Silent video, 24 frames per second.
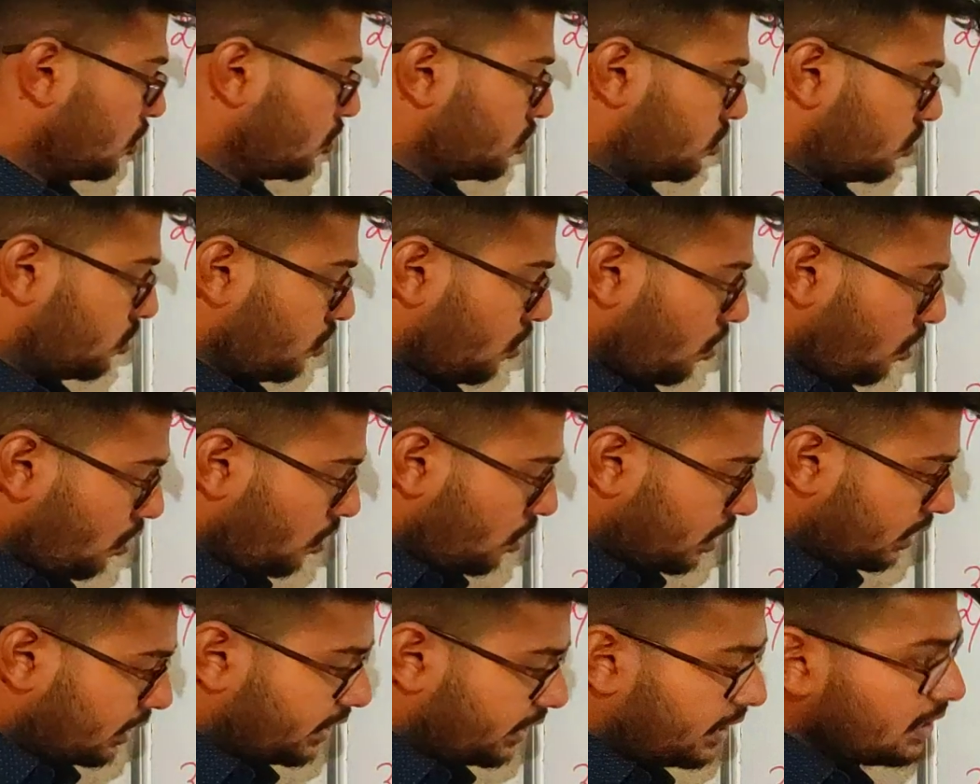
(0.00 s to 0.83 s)

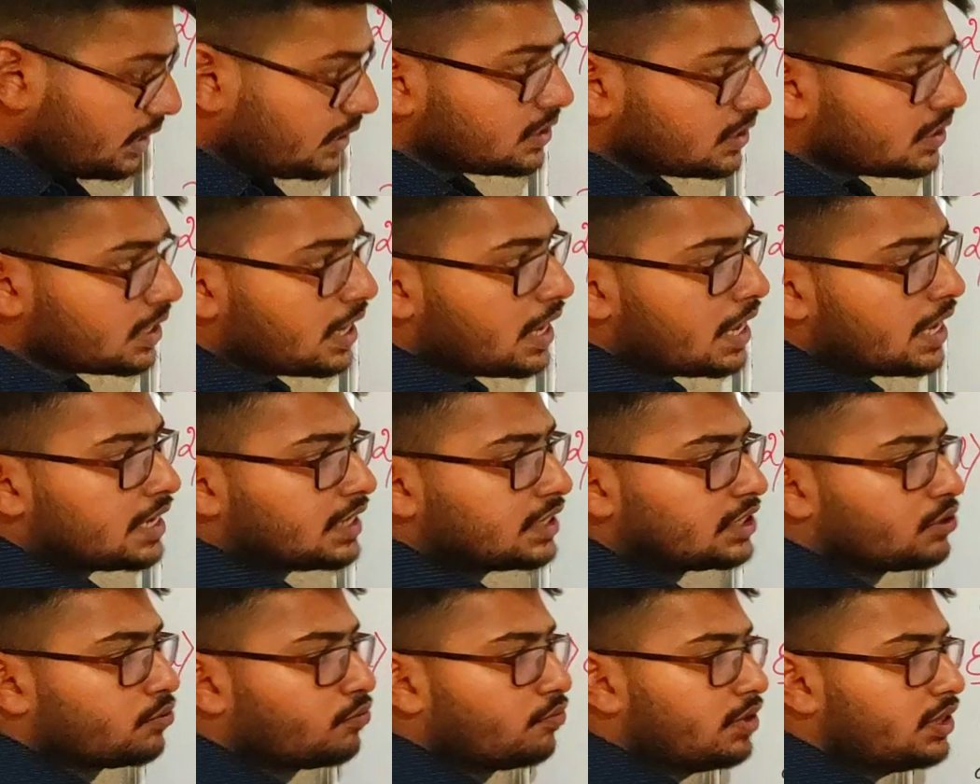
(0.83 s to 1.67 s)
So this,
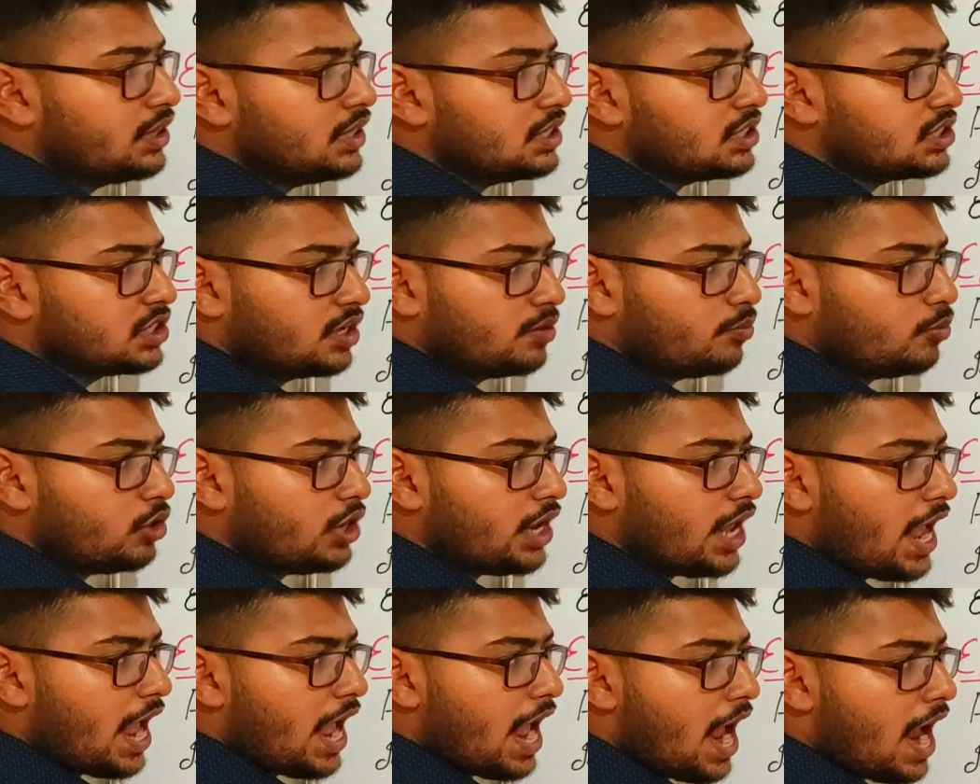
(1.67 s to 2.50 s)
when the
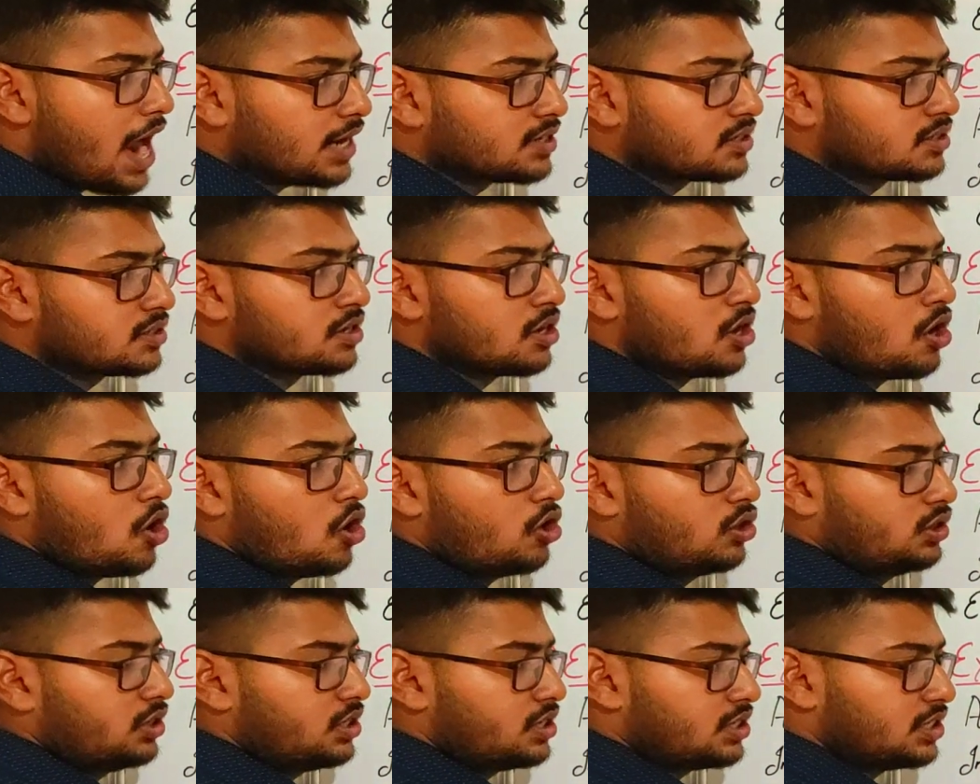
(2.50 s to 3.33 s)
stimuli acts
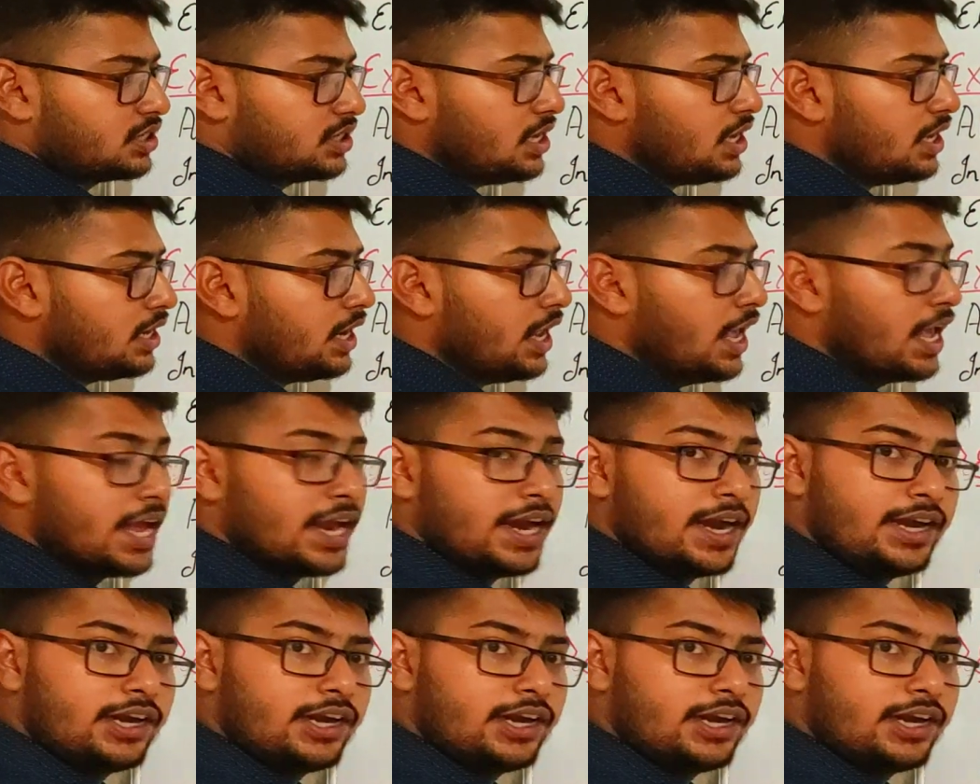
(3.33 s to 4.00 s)
on the cell,